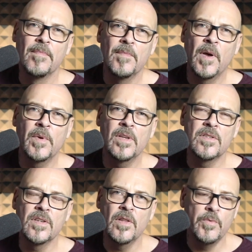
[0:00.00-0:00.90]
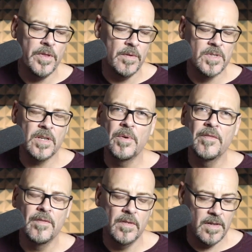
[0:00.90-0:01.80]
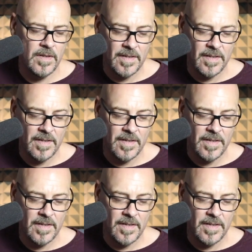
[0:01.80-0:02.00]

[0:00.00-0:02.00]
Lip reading: but we're using the rhythm, so when